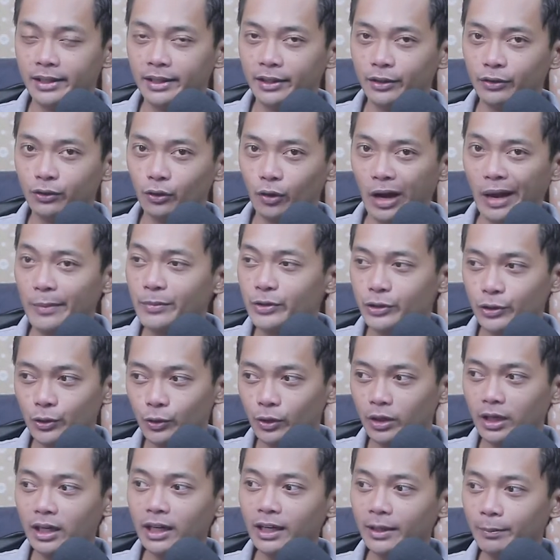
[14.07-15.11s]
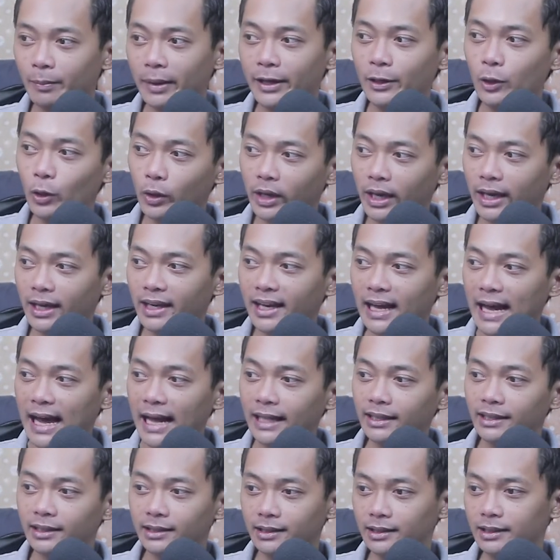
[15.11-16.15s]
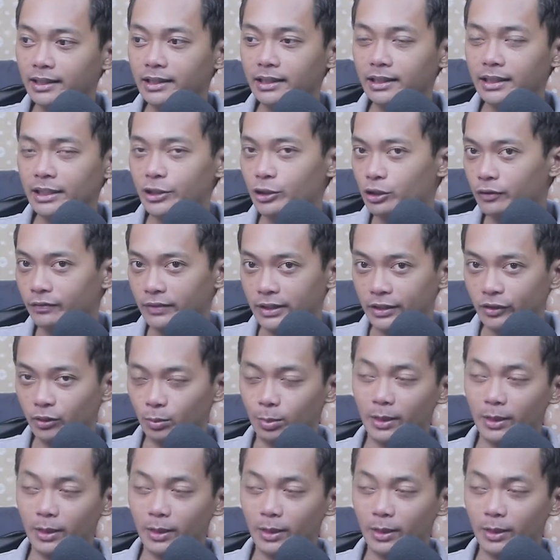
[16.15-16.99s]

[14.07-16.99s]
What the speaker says: So, I'm sure, by looking at each of these